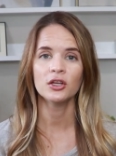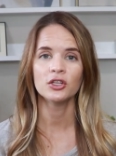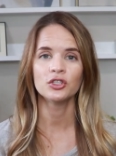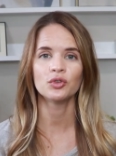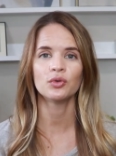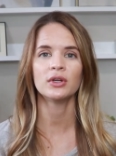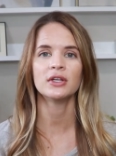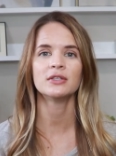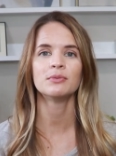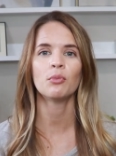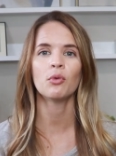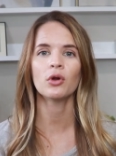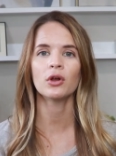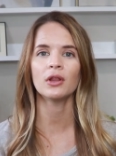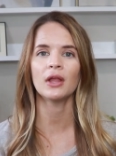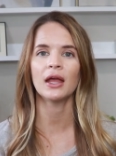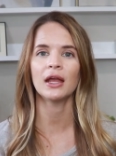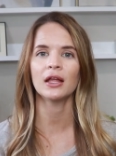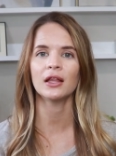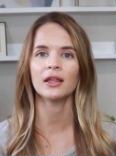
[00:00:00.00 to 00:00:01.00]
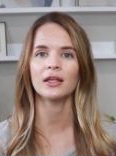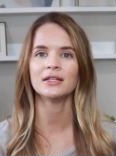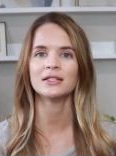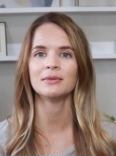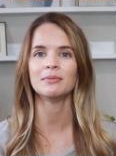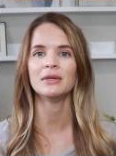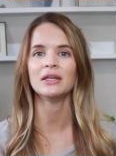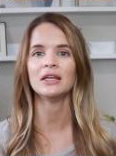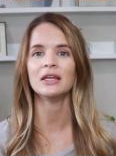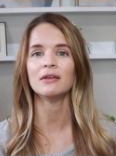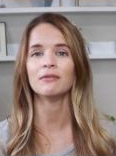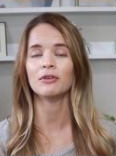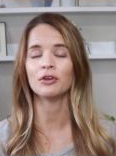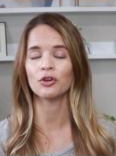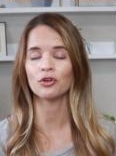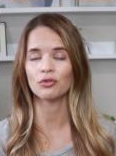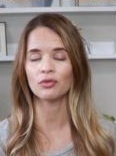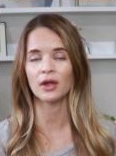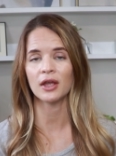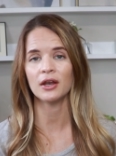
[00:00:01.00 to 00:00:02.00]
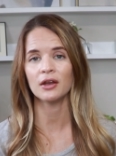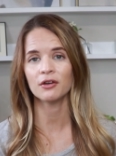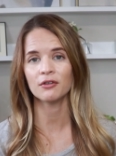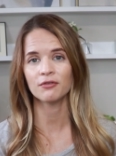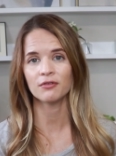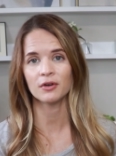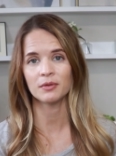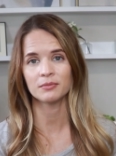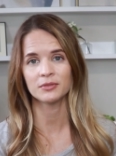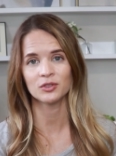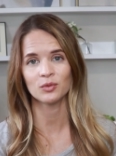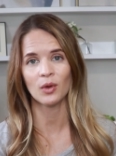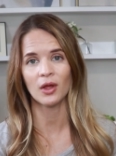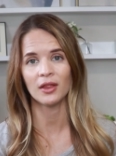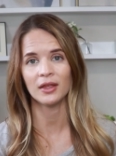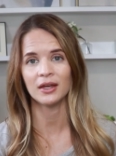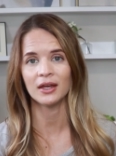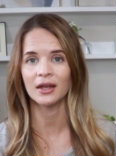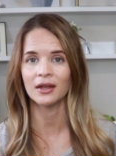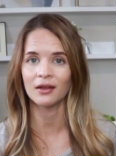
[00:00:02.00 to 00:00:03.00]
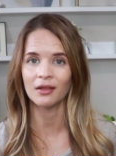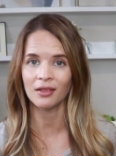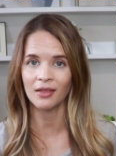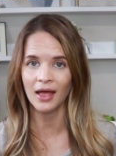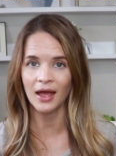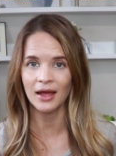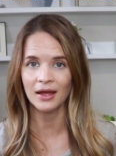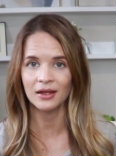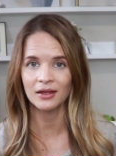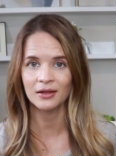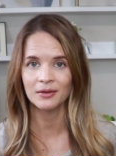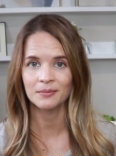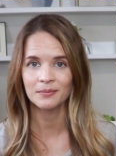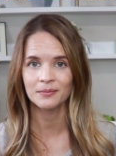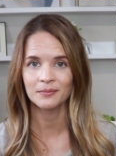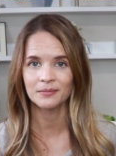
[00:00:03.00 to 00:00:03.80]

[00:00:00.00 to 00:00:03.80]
so it is more likely to be even greater from swelling in a leg.